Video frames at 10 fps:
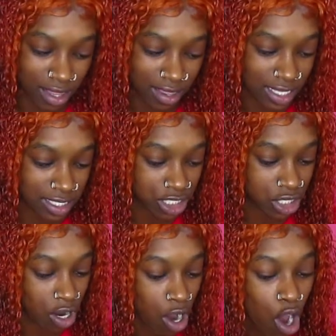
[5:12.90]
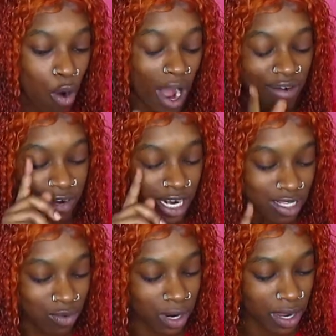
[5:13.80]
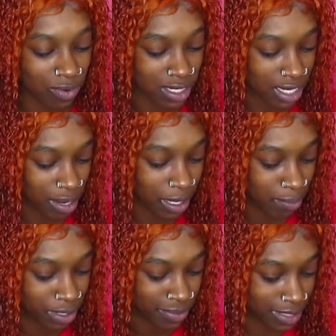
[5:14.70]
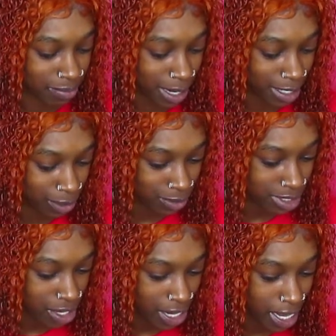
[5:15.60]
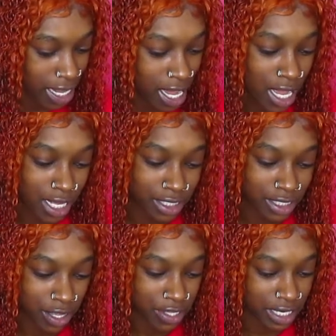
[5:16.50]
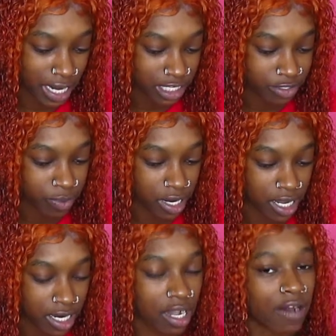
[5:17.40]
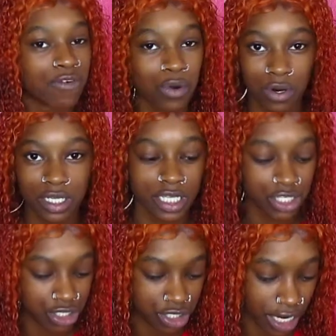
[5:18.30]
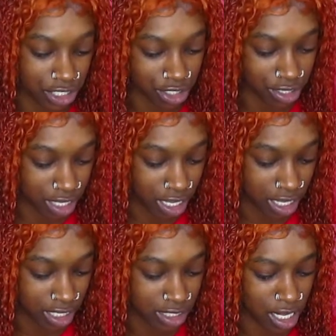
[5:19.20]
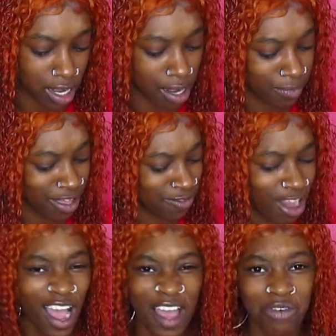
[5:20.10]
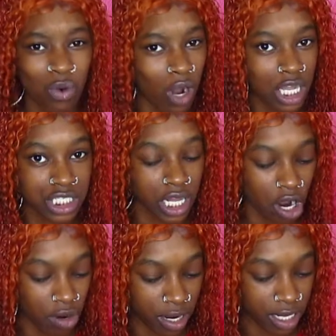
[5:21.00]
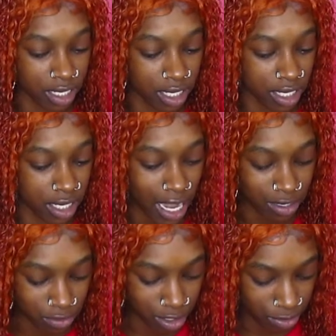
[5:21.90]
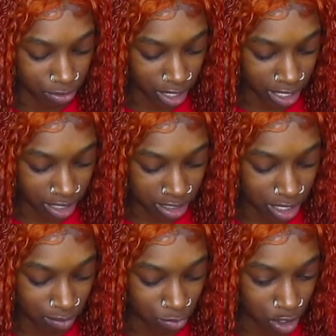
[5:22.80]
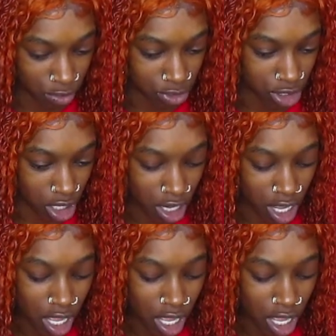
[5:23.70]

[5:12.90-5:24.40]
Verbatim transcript: that's a good show. Oh, I forgot to write one I meant put one in my notes. Okay, So the next one, of course, is Stranger Things. Um, if y'all haven't watched that already, then I don't know, like, it's something wrong with y'all.